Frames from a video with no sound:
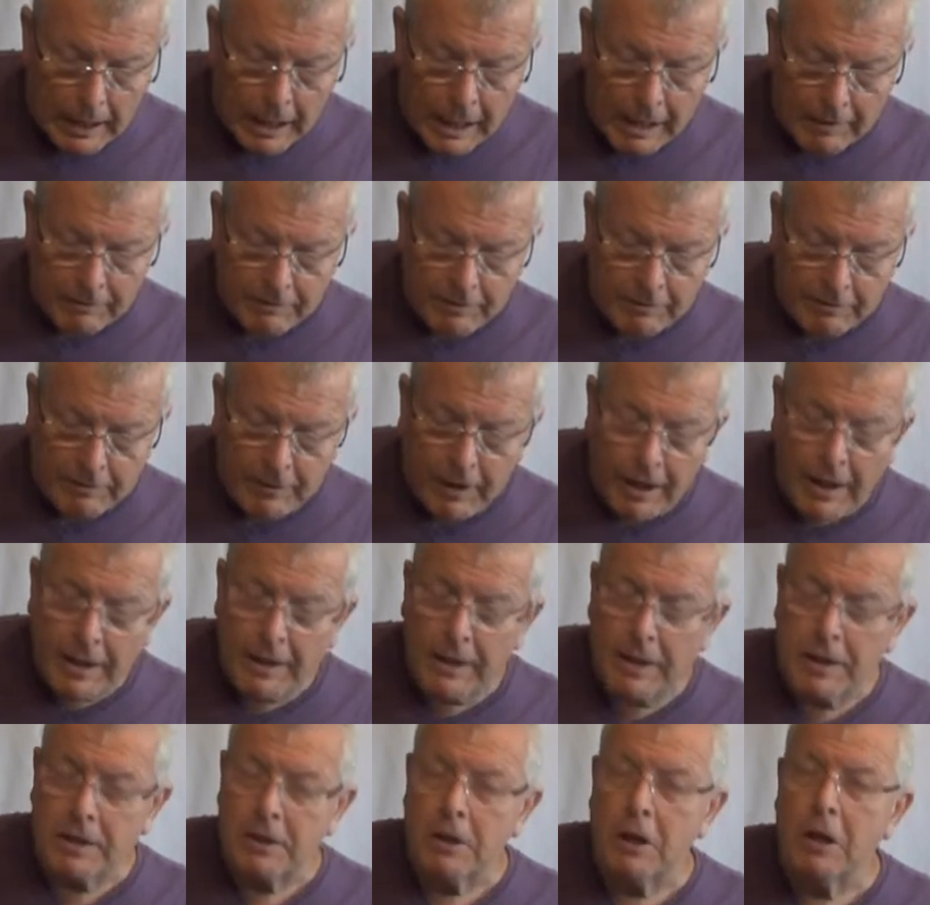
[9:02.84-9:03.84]
I have to
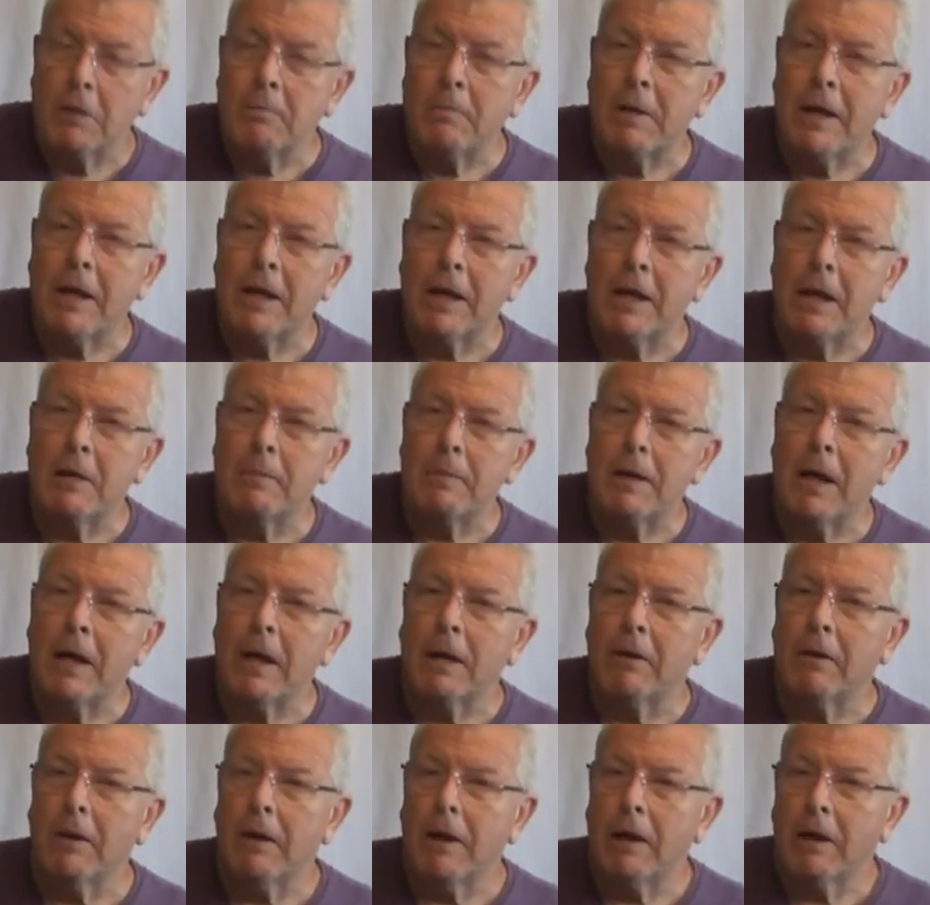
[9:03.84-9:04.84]
find this new me. It'll
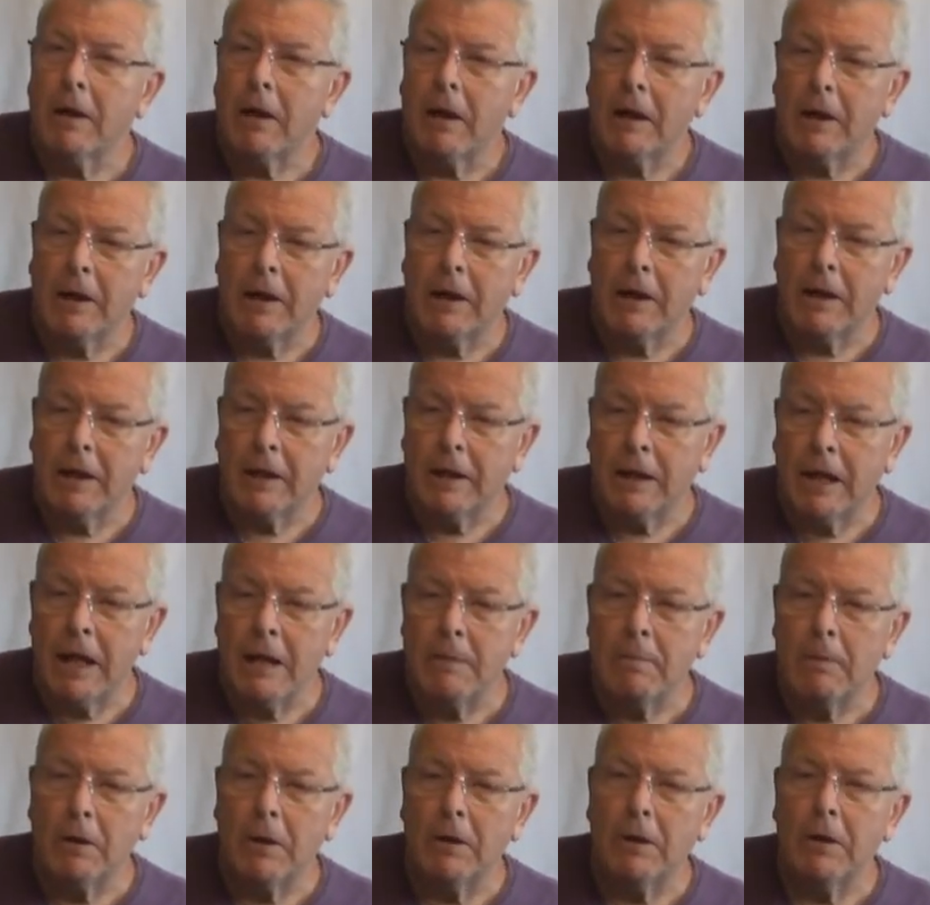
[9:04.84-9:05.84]
be
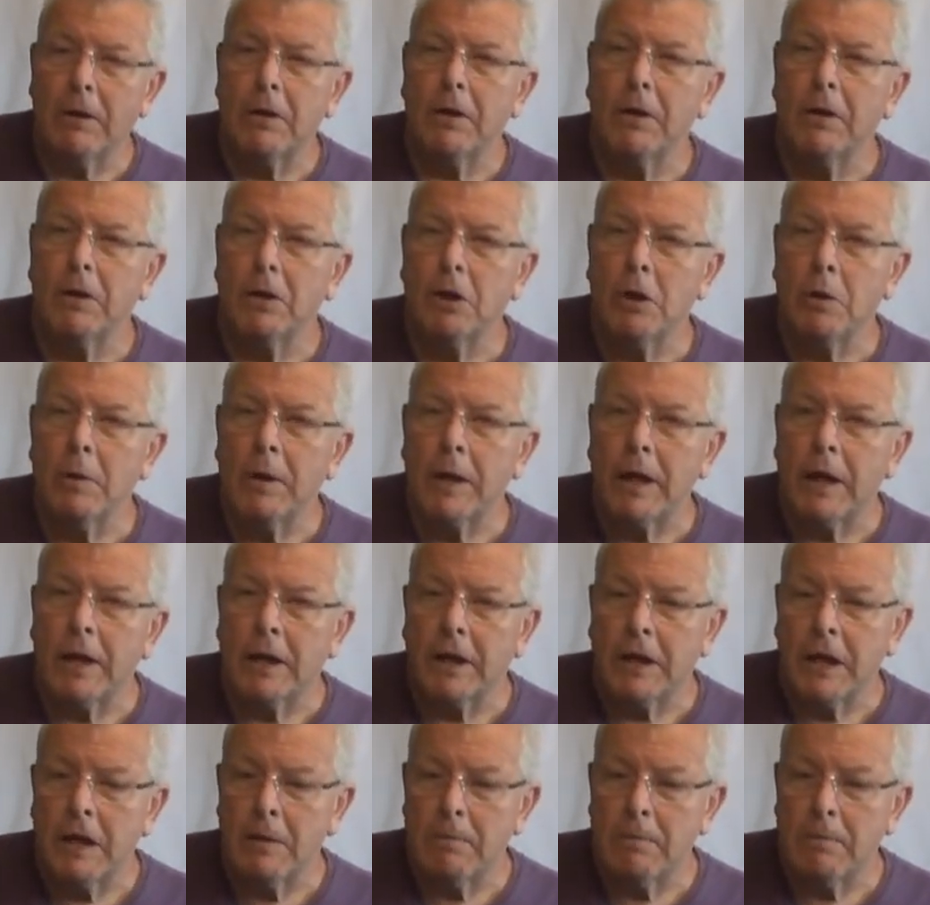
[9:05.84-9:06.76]
keep on doing it.